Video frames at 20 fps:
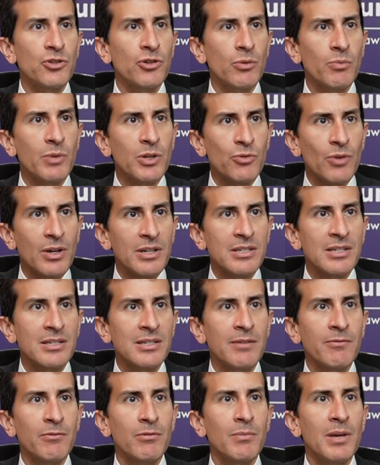Should we trust
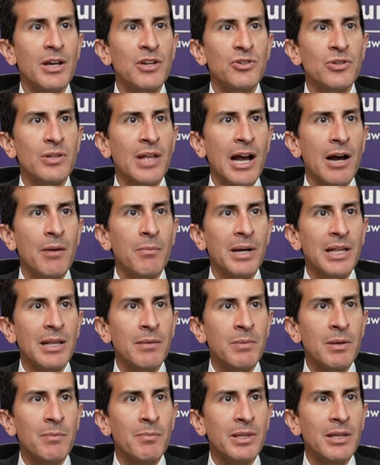this information? How might
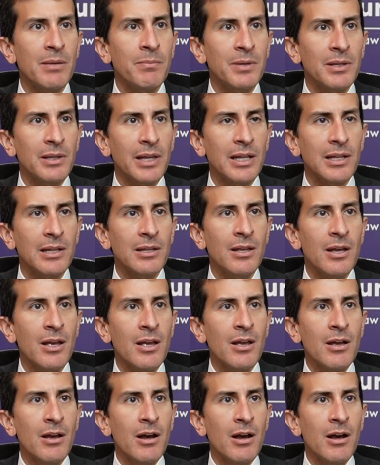it be manipulated?